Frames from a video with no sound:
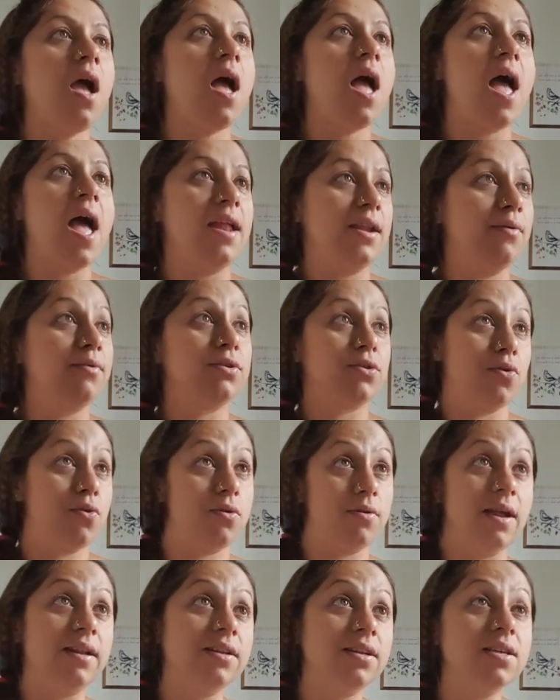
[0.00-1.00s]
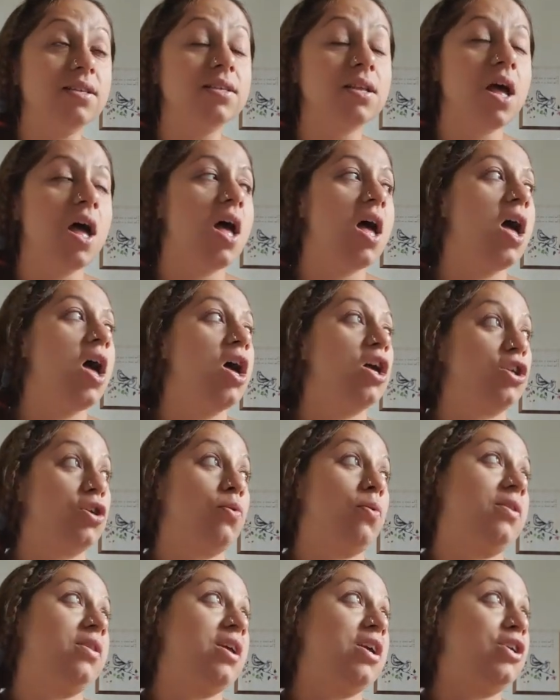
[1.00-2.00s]
And it was horrendous. So
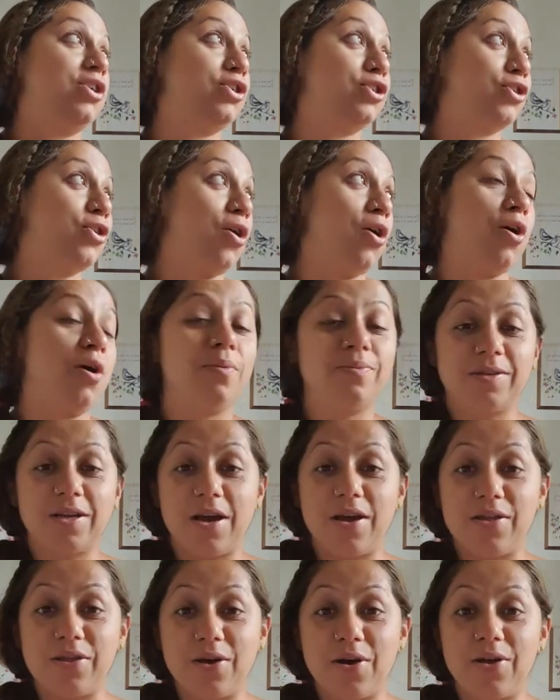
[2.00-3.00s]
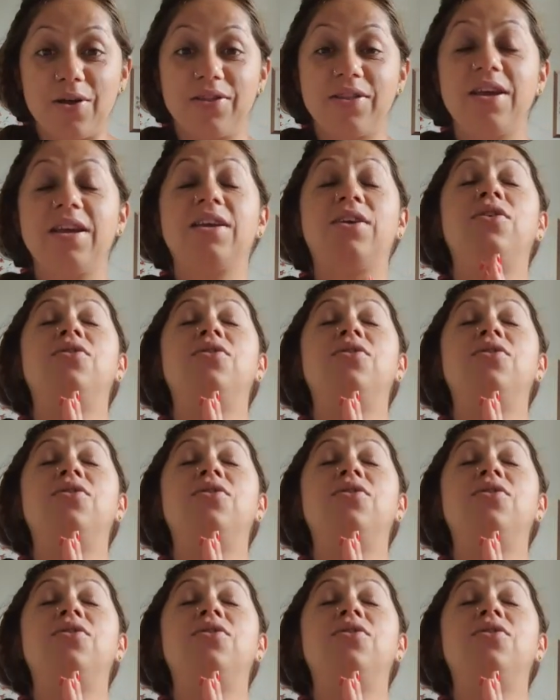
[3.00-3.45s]
when they stopped, I thought, thank